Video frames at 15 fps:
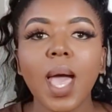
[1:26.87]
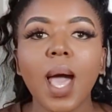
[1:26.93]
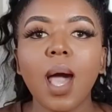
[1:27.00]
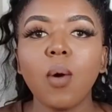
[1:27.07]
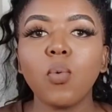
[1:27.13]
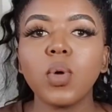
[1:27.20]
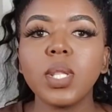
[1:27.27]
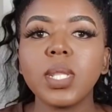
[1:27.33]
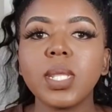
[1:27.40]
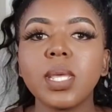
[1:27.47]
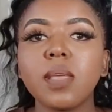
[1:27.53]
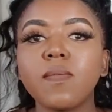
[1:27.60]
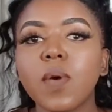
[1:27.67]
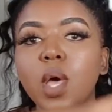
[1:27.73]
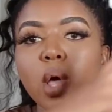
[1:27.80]
i will
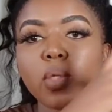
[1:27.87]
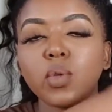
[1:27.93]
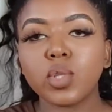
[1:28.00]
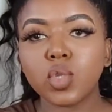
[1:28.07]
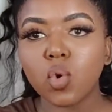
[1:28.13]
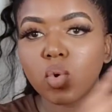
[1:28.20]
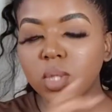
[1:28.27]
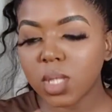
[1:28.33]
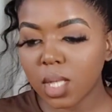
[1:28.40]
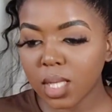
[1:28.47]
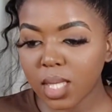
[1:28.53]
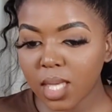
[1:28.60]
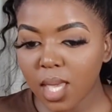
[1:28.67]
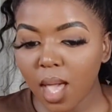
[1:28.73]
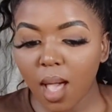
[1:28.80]
leave the total
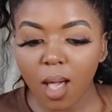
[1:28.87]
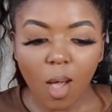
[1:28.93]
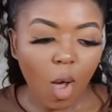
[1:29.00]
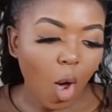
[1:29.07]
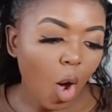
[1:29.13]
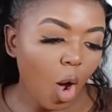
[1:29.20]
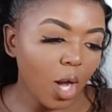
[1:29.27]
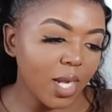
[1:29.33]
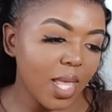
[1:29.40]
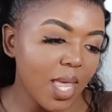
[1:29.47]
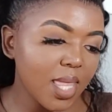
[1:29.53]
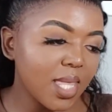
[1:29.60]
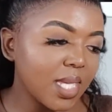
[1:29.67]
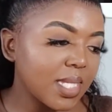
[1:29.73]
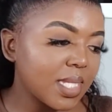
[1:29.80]
here on
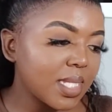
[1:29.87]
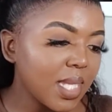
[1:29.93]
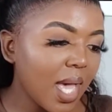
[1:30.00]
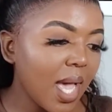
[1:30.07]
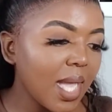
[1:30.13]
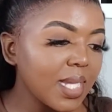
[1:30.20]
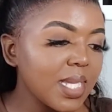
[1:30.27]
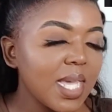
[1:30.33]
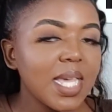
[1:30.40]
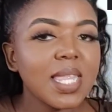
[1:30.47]
the side